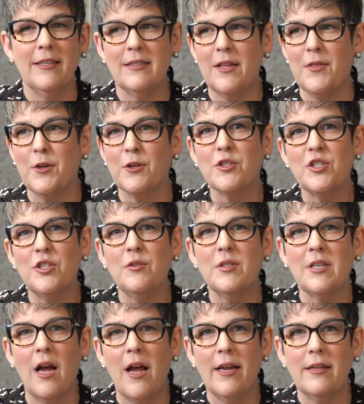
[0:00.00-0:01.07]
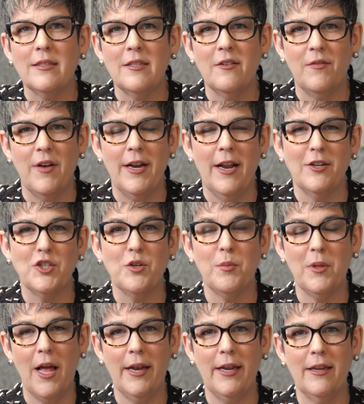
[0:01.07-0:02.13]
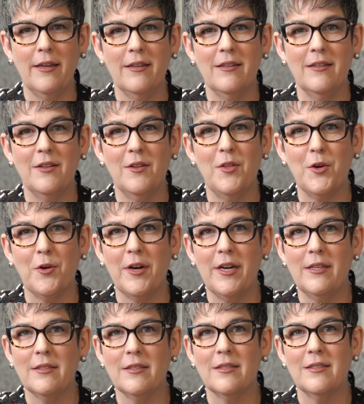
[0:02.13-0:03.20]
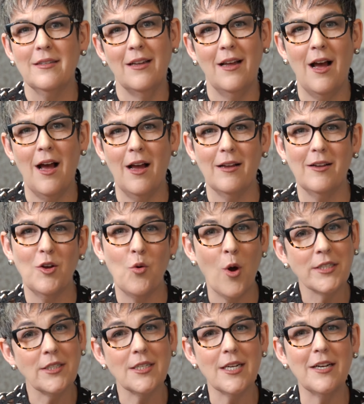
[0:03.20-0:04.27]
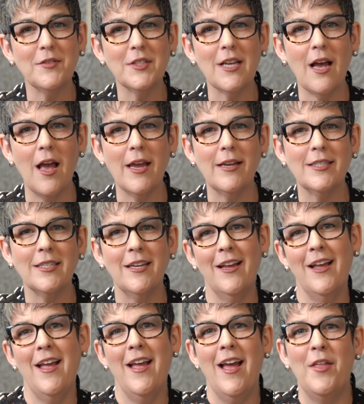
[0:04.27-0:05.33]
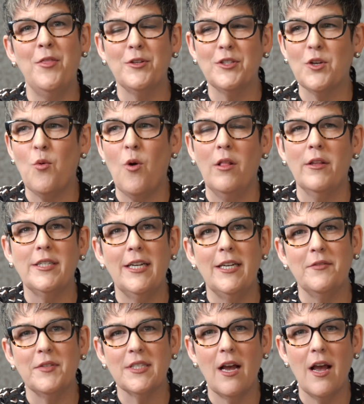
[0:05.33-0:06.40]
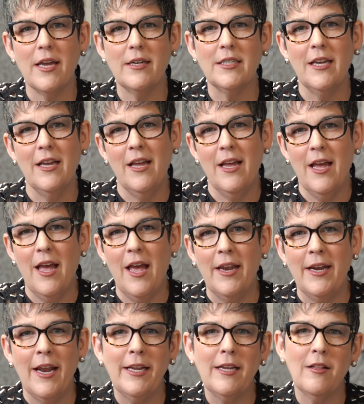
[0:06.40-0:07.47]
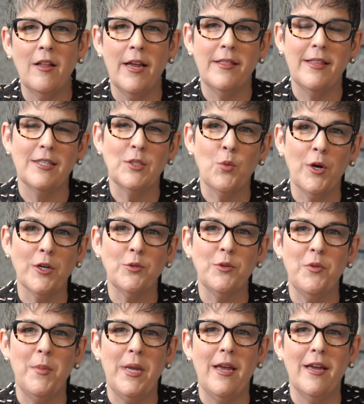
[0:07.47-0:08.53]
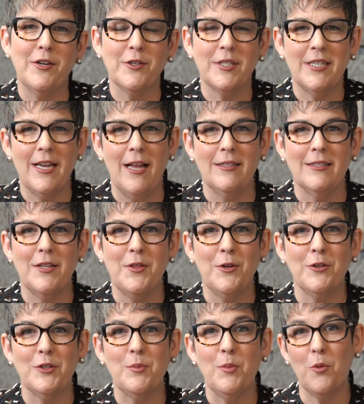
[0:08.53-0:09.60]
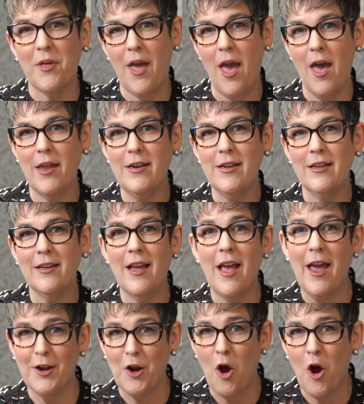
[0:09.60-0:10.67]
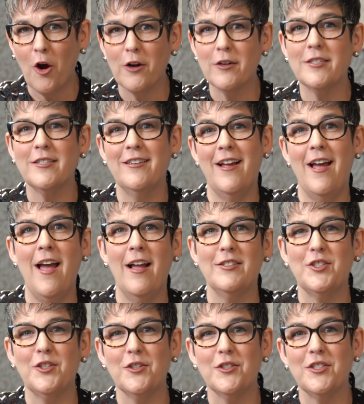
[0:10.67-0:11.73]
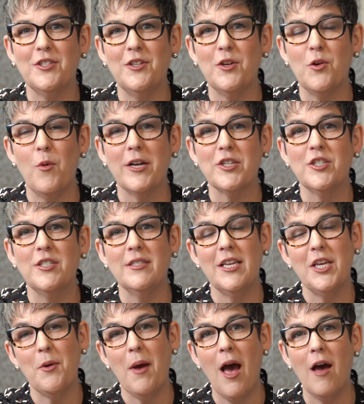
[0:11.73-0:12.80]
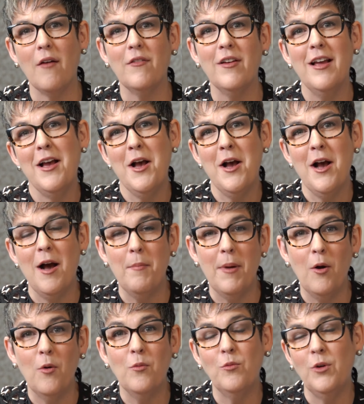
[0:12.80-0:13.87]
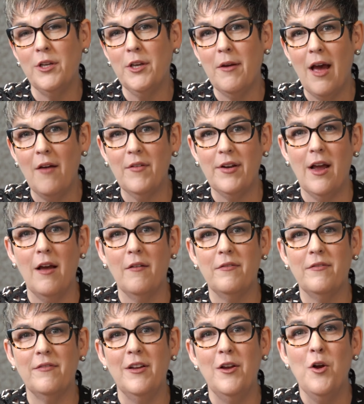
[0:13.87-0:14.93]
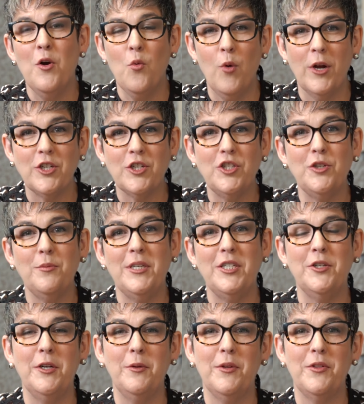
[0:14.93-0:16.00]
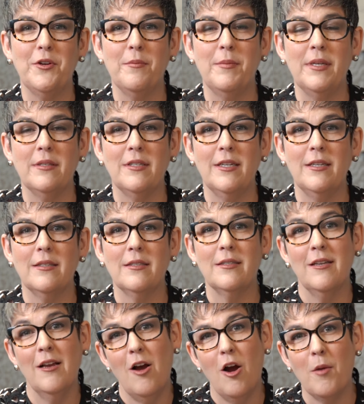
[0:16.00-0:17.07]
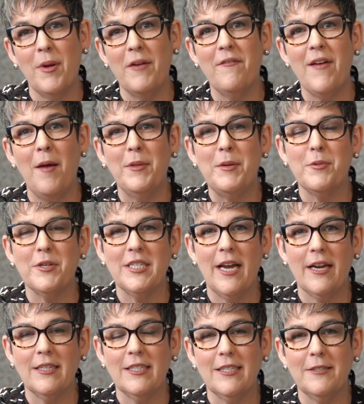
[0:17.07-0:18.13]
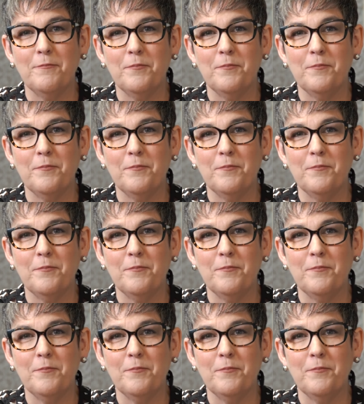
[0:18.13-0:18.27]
is that there's 2 sides to financial planning. There is a quantitative side and there's a qualitative side. And any client that's worked with me understands that there's both head and heart answers to the questions that you have about, will you have enough? What should you be doing with your business? Are my family protected?